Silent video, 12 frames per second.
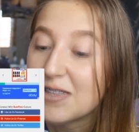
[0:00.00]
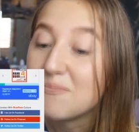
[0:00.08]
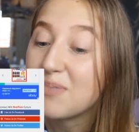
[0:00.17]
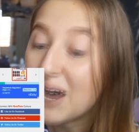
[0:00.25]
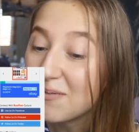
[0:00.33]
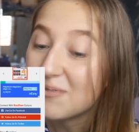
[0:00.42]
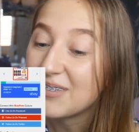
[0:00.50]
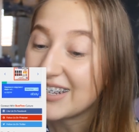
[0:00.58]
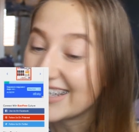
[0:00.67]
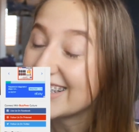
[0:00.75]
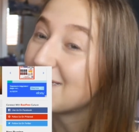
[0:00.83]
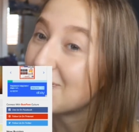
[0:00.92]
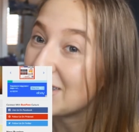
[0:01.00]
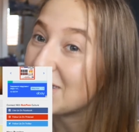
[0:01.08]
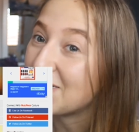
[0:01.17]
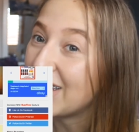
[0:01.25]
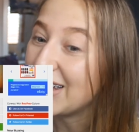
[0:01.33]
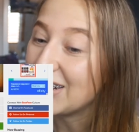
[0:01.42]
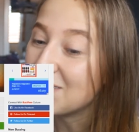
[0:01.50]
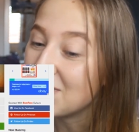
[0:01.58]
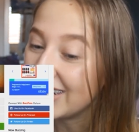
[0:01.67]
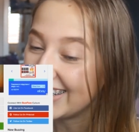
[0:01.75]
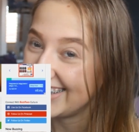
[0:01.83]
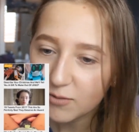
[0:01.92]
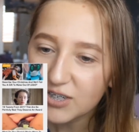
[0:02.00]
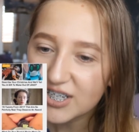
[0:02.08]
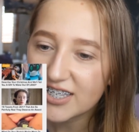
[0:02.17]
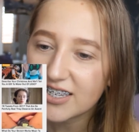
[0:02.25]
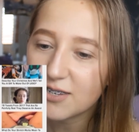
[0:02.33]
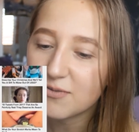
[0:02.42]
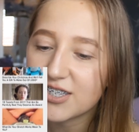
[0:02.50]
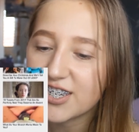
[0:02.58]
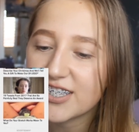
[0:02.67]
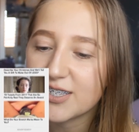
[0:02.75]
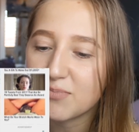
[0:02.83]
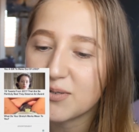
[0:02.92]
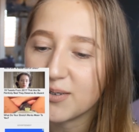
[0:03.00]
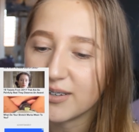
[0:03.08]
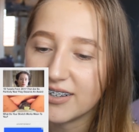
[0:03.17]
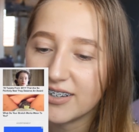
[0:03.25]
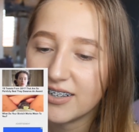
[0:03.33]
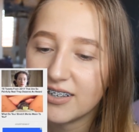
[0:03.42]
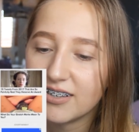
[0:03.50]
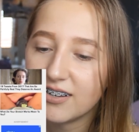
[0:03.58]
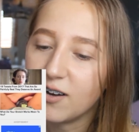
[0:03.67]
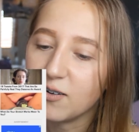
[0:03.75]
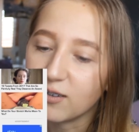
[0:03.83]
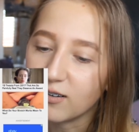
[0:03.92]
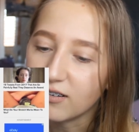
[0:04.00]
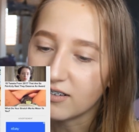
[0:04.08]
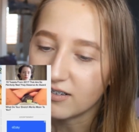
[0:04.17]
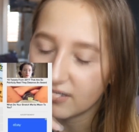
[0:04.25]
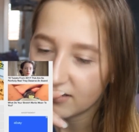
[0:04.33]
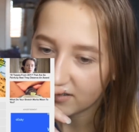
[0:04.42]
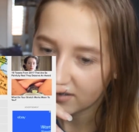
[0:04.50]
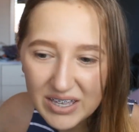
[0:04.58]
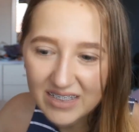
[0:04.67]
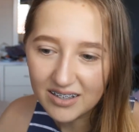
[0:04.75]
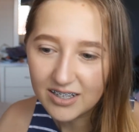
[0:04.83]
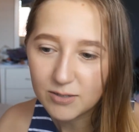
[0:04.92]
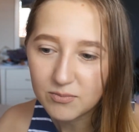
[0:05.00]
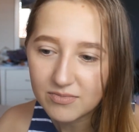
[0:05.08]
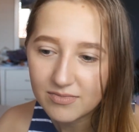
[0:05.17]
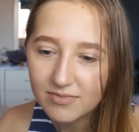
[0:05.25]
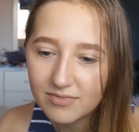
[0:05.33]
The Bible doesn't specify a number. In which city was Jesus born? Oh god. Bethlehem.